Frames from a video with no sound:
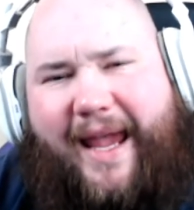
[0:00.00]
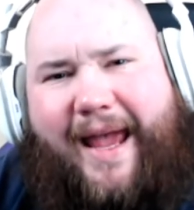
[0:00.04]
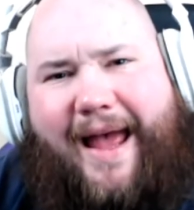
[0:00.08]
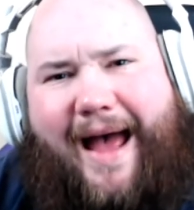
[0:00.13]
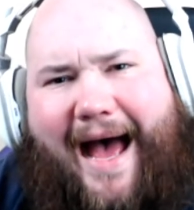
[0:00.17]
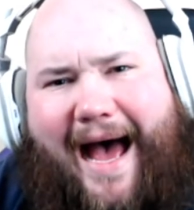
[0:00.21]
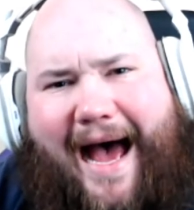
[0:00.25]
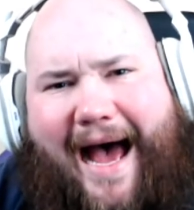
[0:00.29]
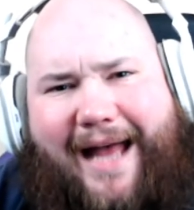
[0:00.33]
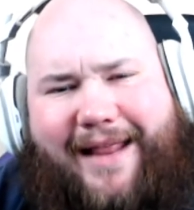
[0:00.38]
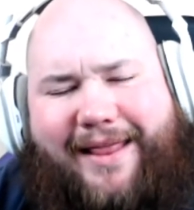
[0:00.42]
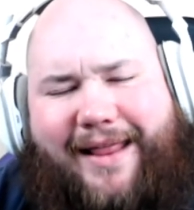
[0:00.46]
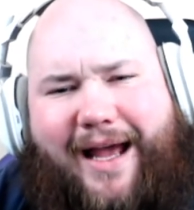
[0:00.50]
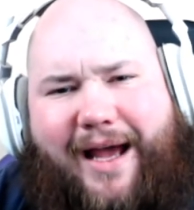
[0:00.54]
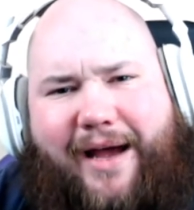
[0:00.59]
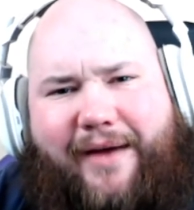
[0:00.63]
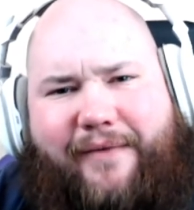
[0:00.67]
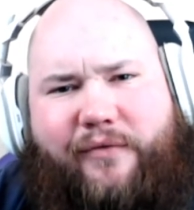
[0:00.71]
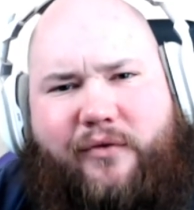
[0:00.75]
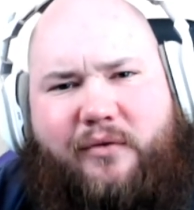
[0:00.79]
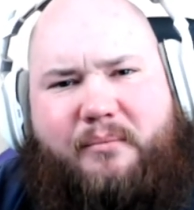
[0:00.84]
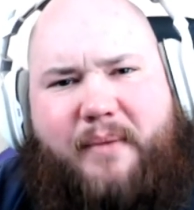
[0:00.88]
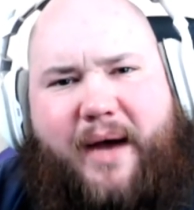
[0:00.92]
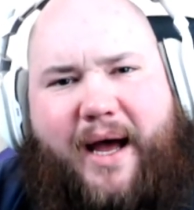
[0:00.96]

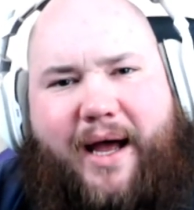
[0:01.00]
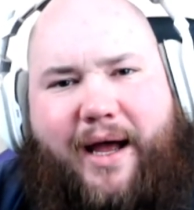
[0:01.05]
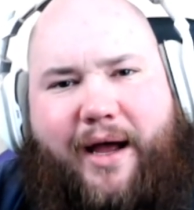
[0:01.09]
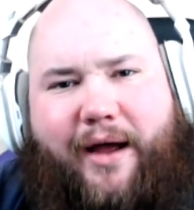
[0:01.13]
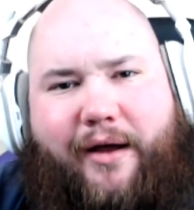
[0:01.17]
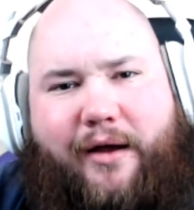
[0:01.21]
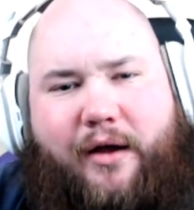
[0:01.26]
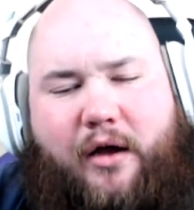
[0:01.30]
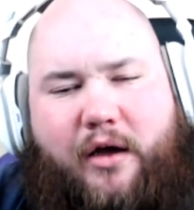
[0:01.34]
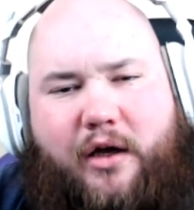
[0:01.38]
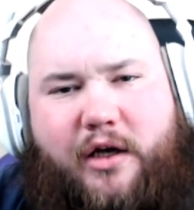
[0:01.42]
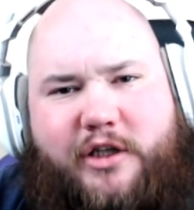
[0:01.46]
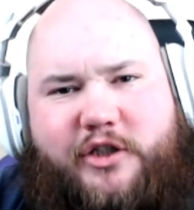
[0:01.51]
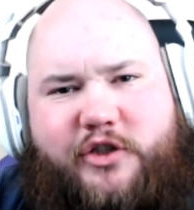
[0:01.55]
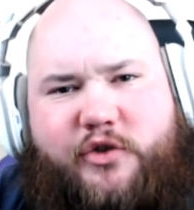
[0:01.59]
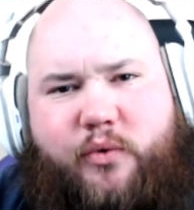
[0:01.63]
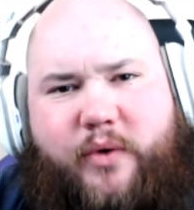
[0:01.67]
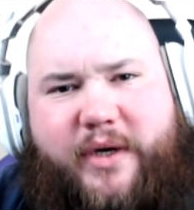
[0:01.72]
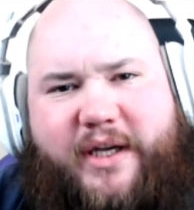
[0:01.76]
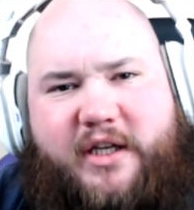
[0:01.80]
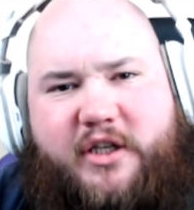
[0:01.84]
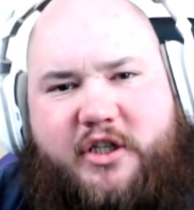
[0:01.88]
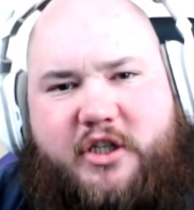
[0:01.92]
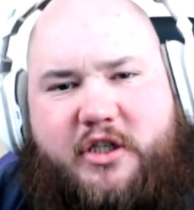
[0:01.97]
highlight from my
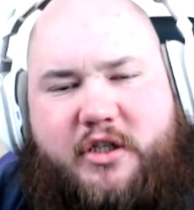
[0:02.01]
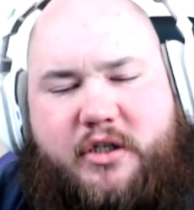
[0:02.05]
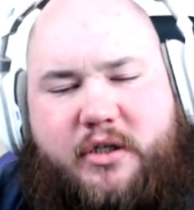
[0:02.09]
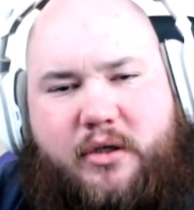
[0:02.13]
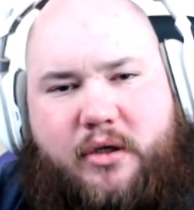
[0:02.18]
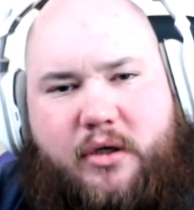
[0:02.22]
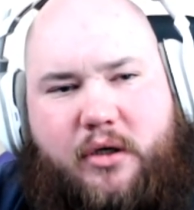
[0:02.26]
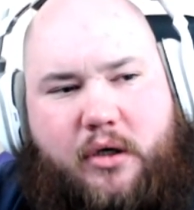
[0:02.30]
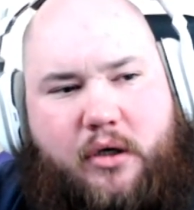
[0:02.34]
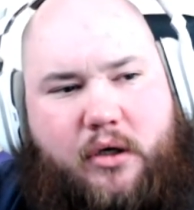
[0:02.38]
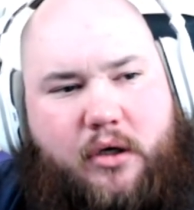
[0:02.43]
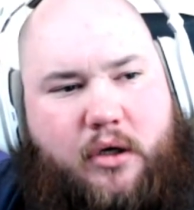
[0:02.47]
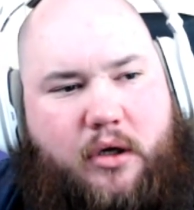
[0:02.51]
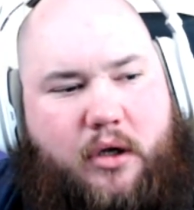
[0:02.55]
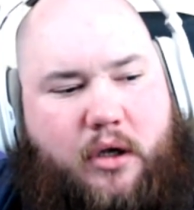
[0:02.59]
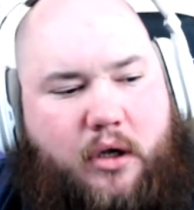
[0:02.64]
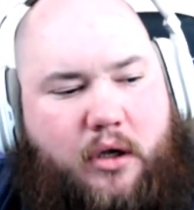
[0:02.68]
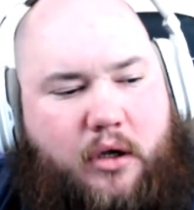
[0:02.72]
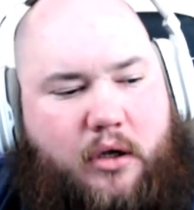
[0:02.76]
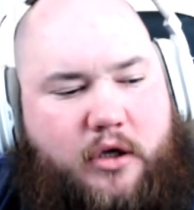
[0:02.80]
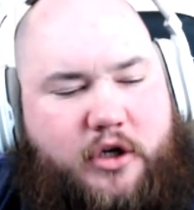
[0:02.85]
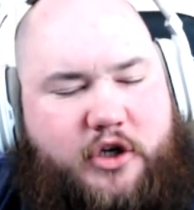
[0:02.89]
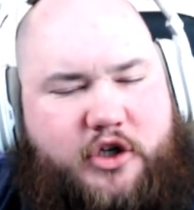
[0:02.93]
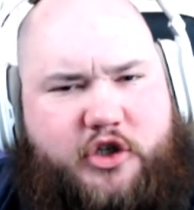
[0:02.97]
Twitch
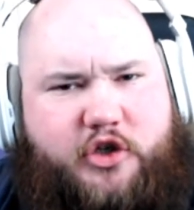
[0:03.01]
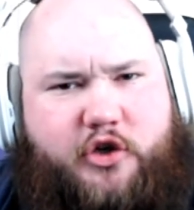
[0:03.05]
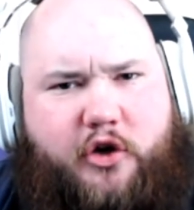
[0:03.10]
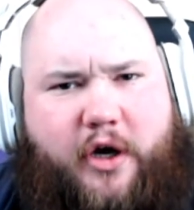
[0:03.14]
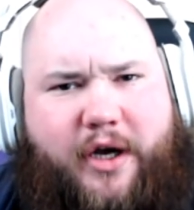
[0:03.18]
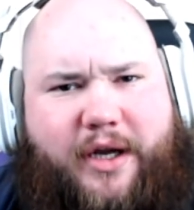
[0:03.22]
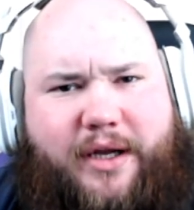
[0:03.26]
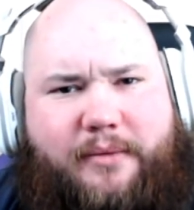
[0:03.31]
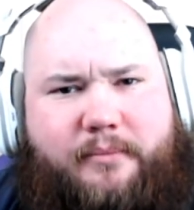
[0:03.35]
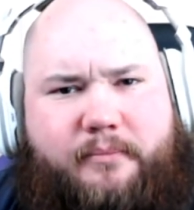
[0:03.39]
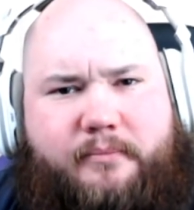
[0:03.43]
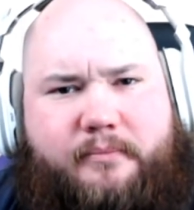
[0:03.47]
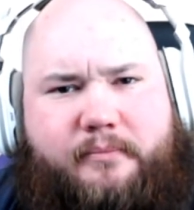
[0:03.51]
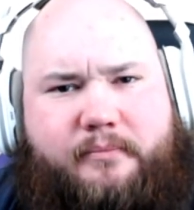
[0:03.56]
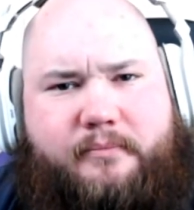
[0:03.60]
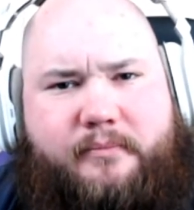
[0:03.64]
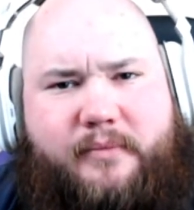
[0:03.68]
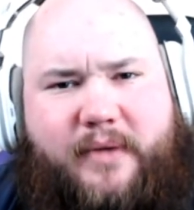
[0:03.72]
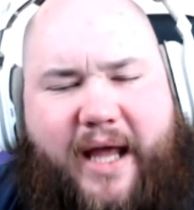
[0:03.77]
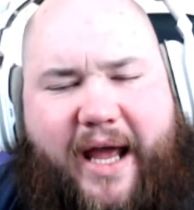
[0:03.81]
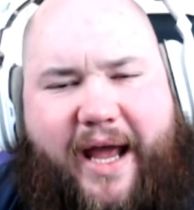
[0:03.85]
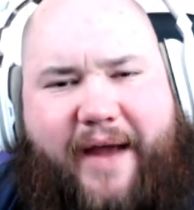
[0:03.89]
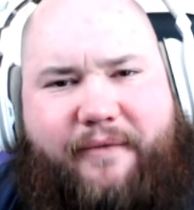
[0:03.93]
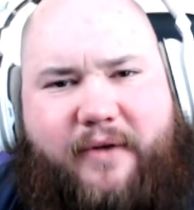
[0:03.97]
stream
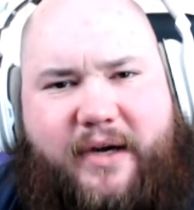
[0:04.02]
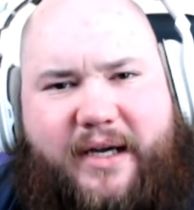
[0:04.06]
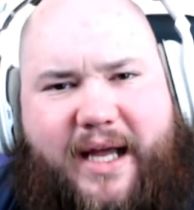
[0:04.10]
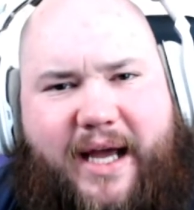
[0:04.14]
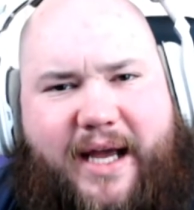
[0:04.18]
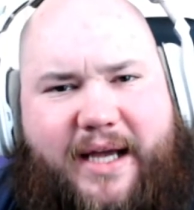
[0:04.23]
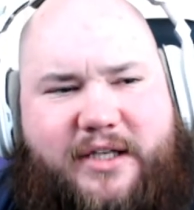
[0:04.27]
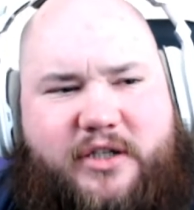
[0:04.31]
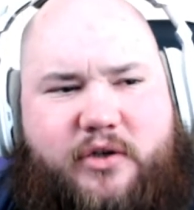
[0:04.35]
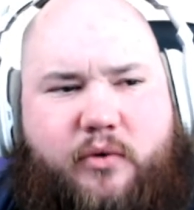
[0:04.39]
every day.